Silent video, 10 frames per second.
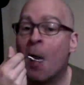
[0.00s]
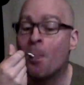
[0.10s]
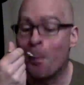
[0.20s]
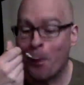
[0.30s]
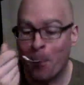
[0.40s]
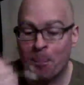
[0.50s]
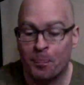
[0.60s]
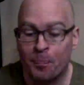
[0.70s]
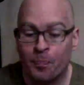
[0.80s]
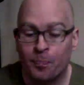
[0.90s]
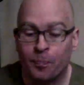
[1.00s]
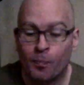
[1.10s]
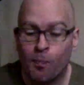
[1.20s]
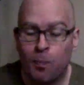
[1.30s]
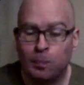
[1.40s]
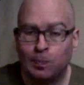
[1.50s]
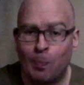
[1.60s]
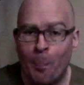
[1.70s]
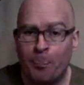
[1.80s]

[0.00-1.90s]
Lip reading: Nobody speaks.